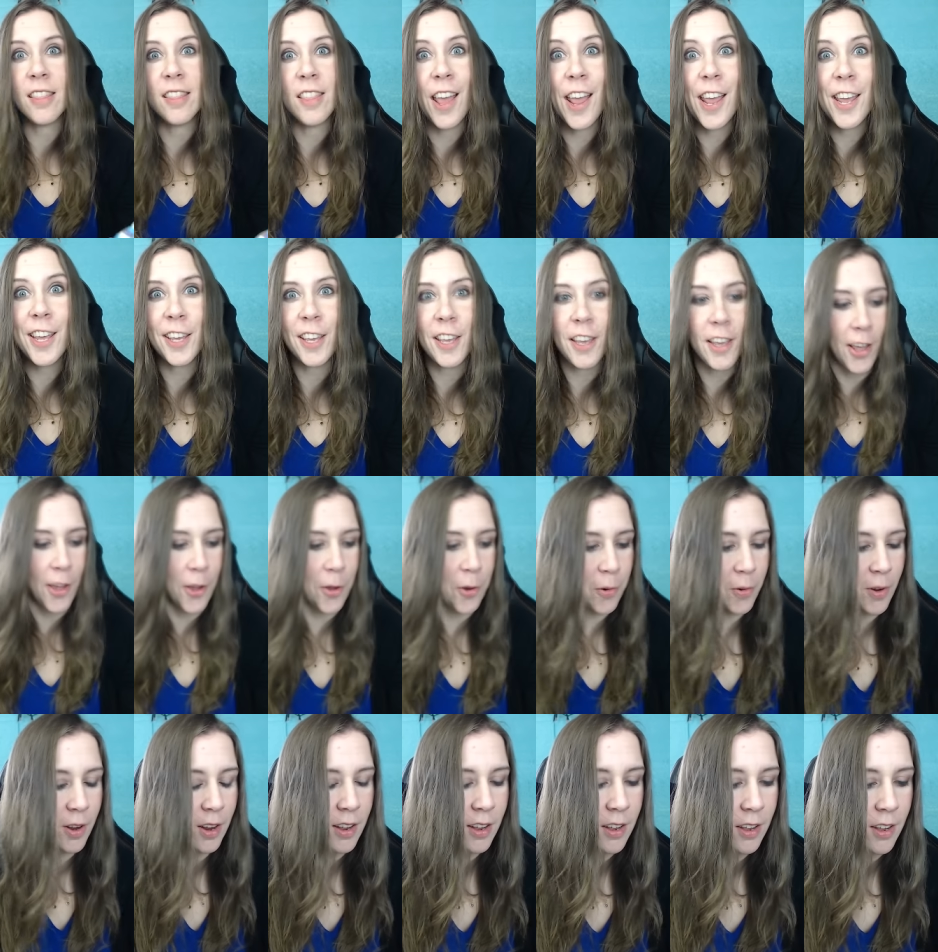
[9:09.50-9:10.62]
Thank
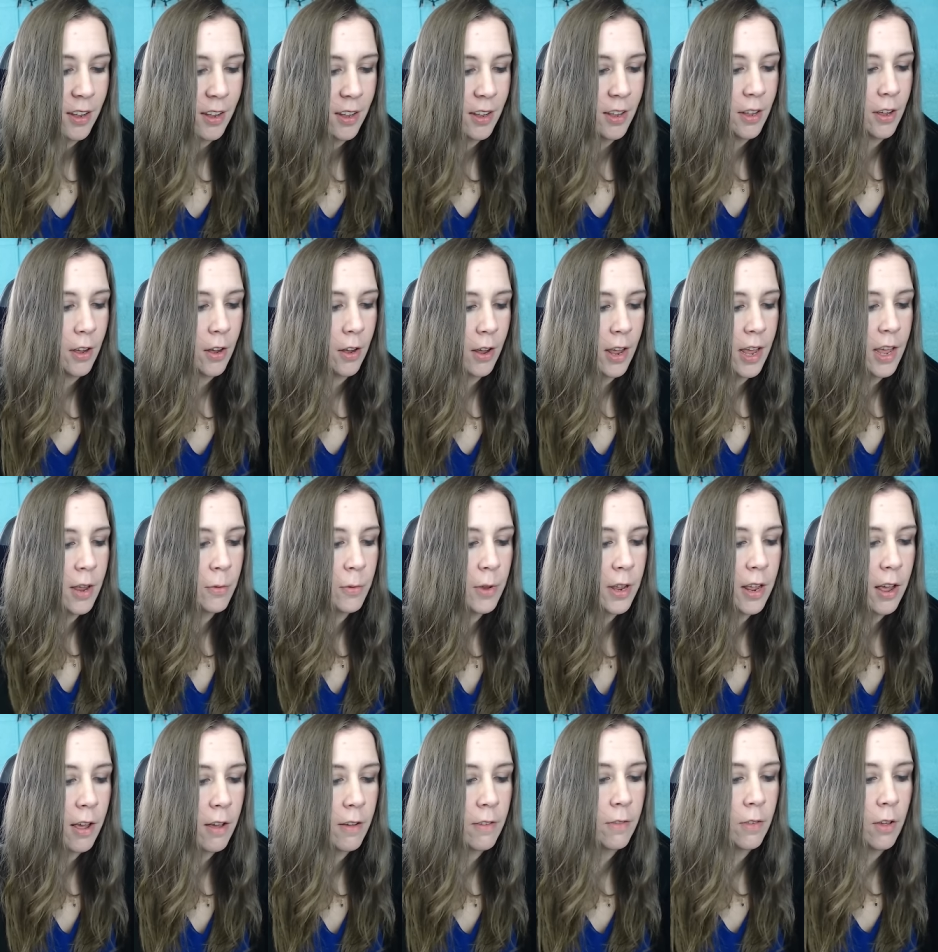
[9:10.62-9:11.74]
you. And we
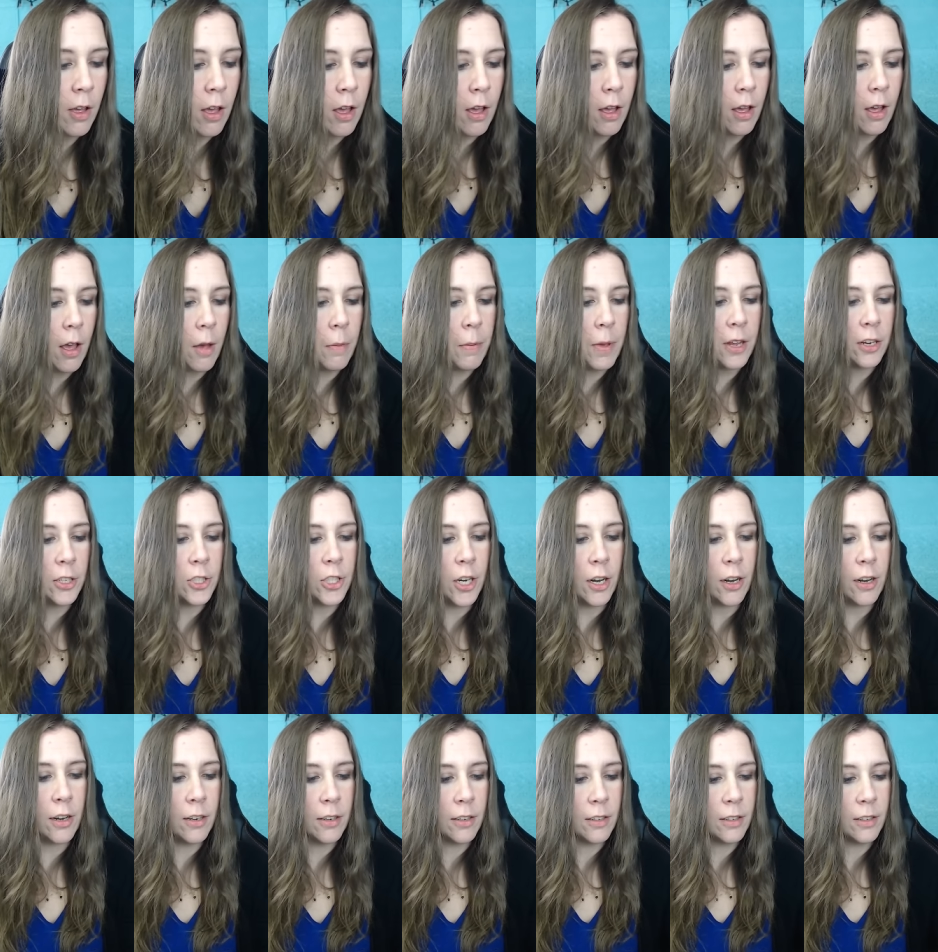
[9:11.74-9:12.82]
have a picture.